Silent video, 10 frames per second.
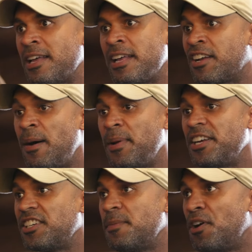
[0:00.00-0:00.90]
A
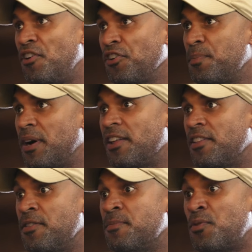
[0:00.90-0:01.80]
combination of both, but
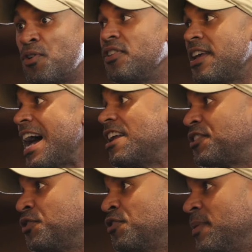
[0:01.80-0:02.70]
more the
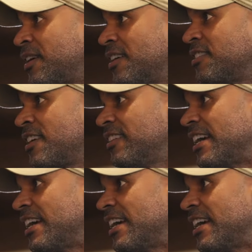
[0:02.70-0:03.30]
attitude, because again,